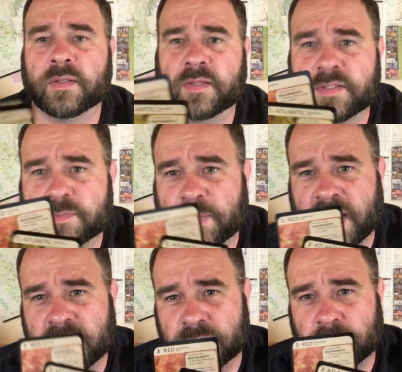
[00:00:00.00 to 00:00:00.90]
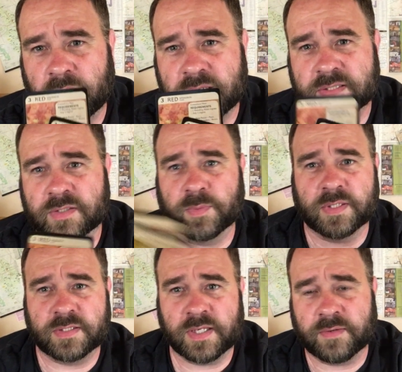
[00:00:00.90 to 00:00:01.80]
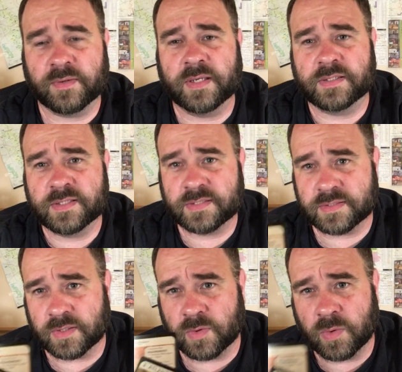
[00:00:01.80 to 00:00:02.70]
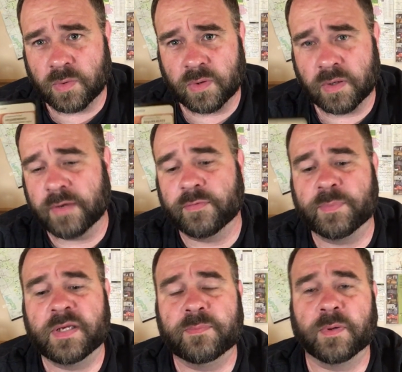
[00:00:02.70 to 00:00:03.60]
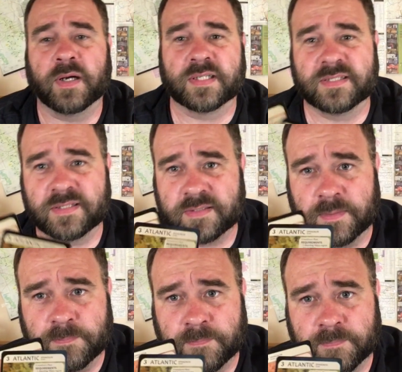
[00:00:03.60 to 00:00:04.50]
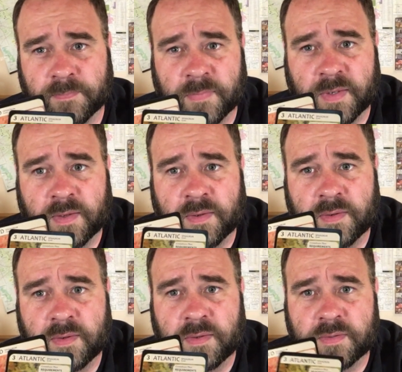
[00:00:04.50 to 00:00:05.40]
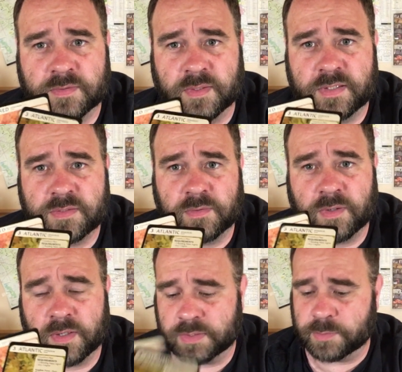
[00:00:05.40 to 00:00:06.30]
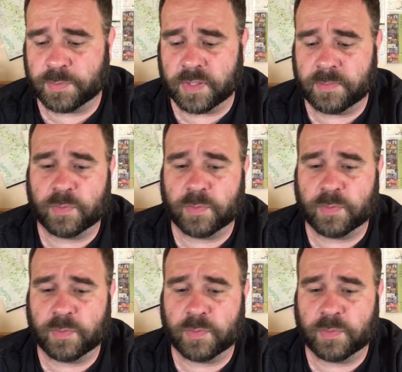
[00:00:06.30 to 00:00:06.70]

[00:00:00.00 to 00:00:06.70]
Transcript: This sphagnum moss is what generates, this is the core of a peat bog system. So these 2 cards are pretty